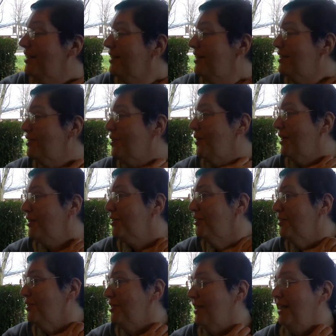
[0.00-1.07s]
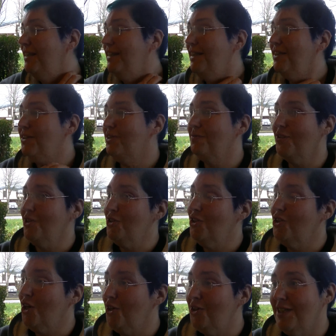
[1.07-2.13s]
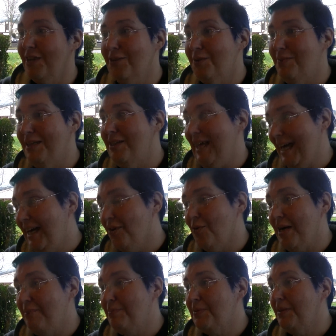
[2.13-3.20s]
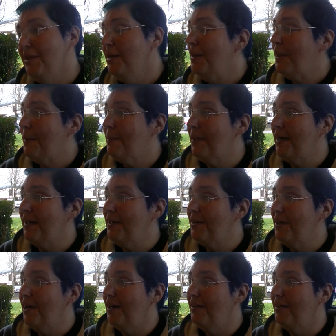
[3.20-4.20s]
is going to send his virgin daughters out to be gang raped by